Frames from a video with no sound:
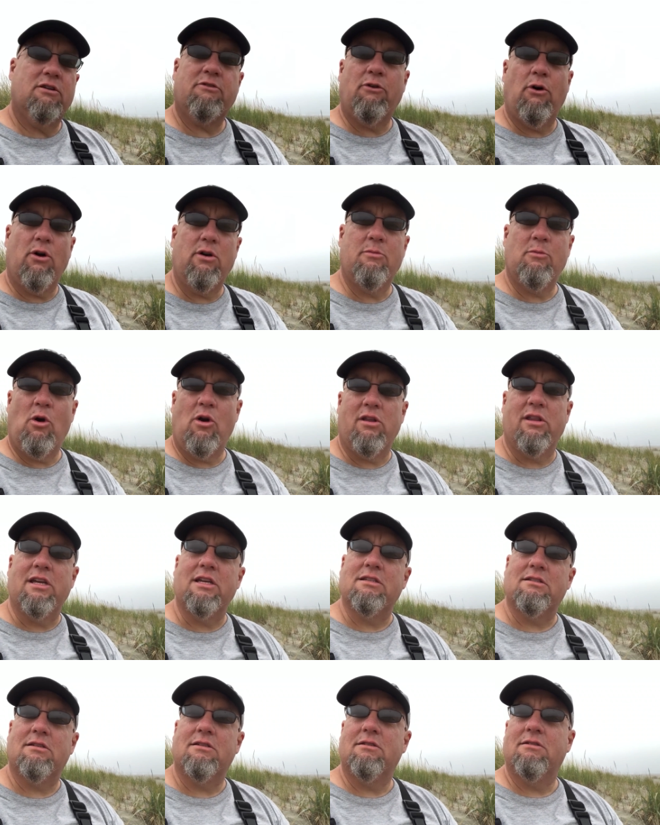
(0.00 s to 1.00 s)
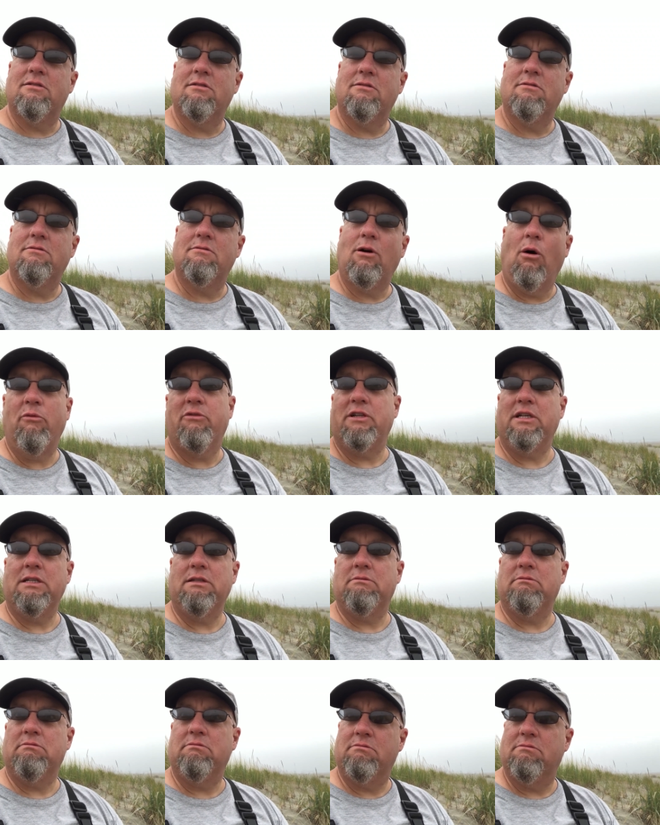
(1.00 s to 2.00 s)
look forward to more of these,
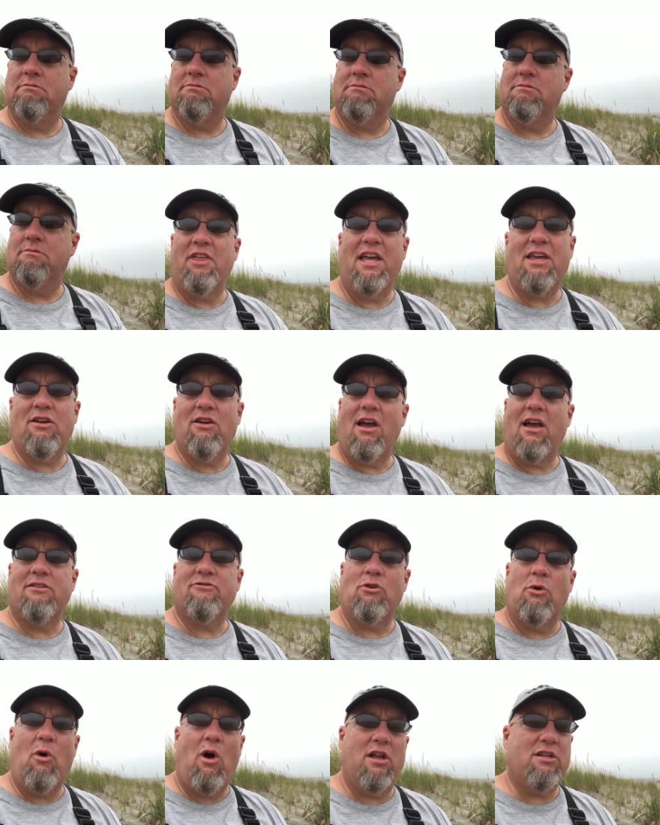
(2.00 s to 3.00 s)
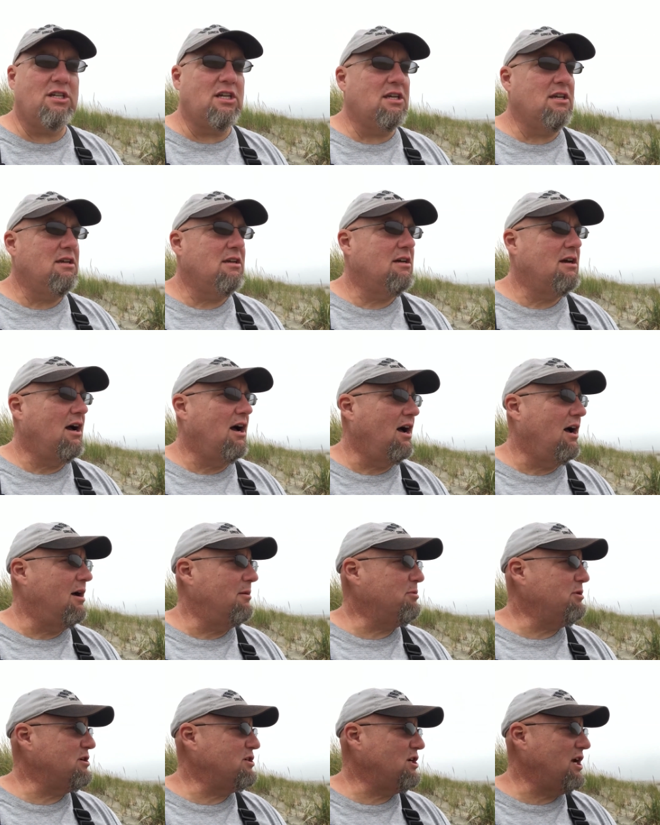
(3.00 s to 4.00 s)
hopefully. Thank you guys for watching.
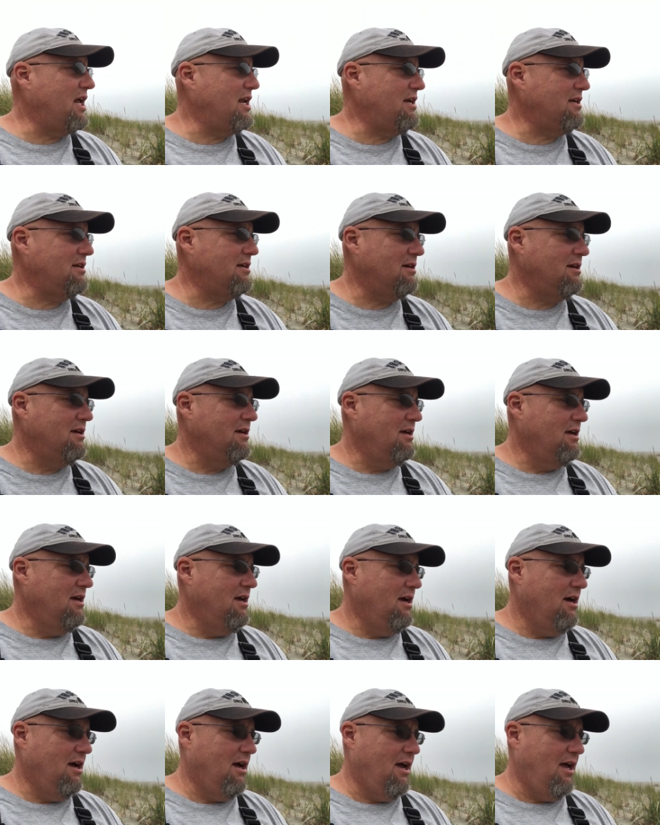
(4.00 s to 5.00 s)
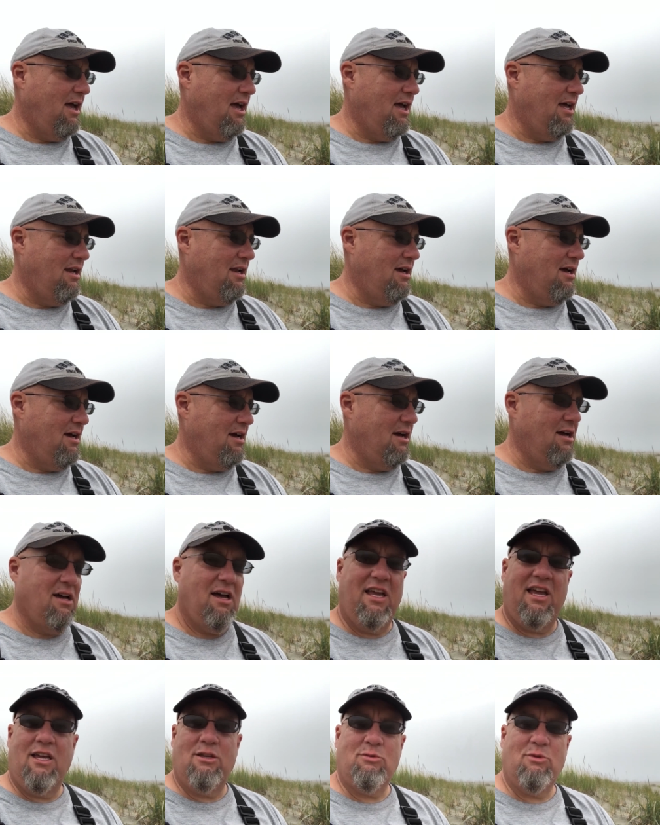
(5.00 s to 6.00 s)
Appreciate it. And
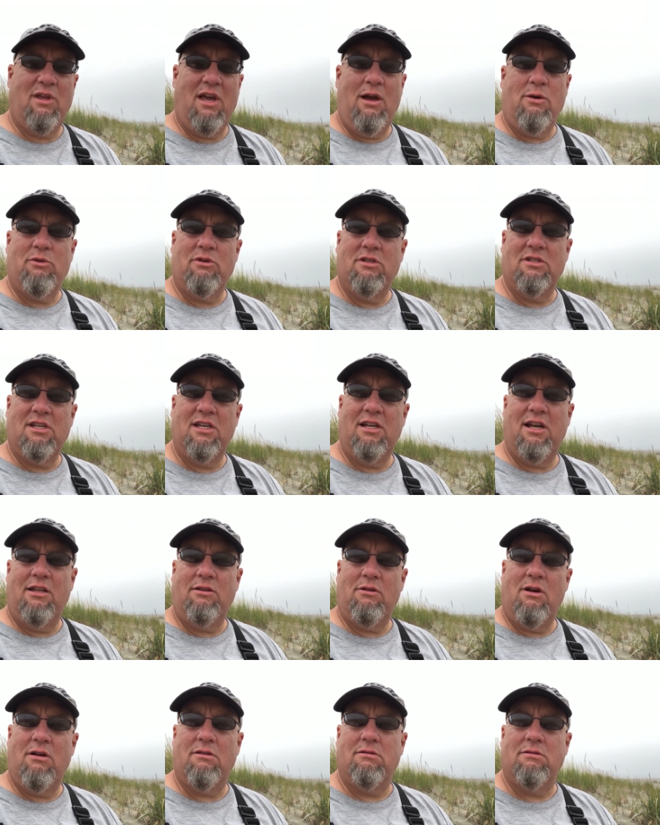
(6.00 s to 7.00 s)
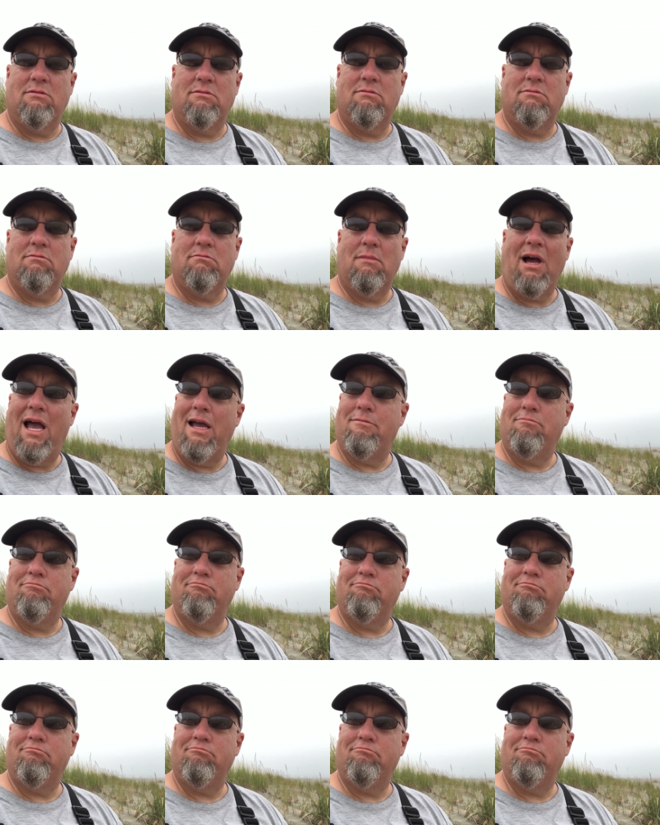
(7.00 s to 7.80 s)
I guess with that, we'll see you down the road. Bye.